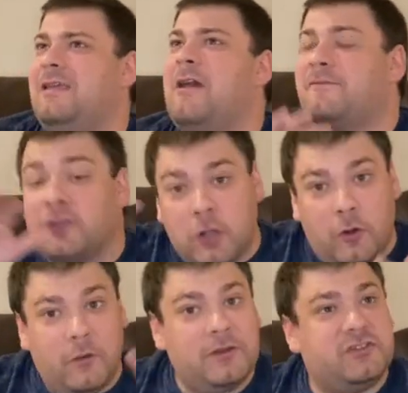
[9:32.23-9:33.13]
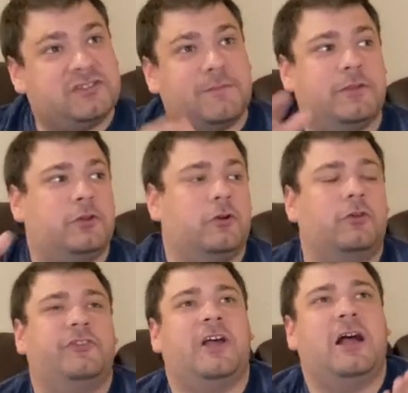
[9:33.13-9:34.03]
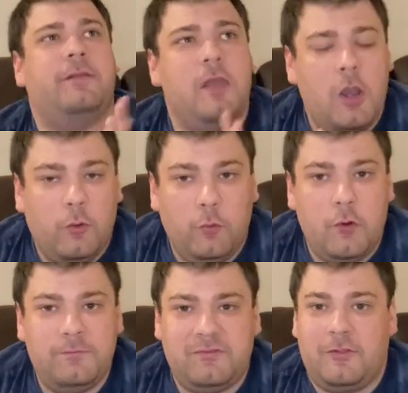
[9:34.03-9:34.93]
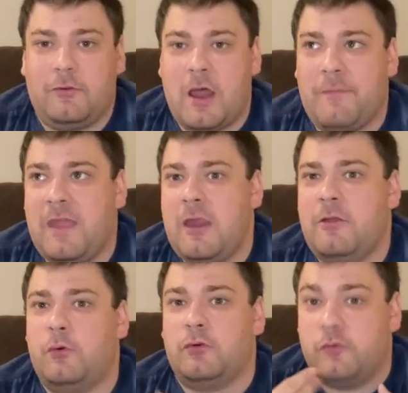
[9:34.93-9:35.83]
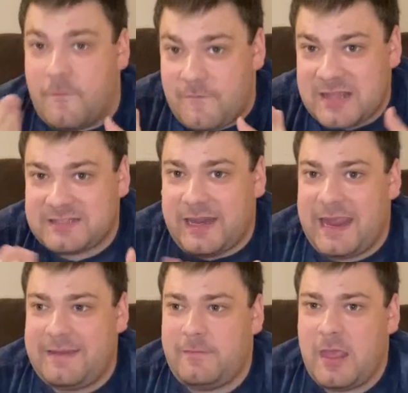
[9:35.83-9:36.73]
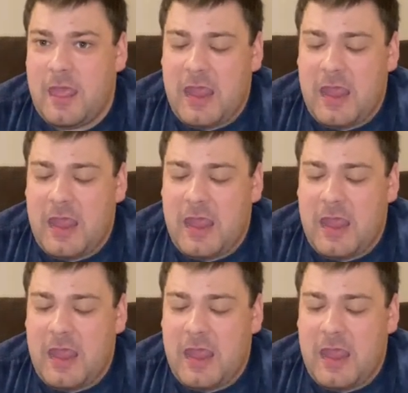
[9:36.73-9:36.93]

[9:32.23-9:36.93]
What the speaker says: You have to go into some of the girls' rooms when they're not there in order to investigate.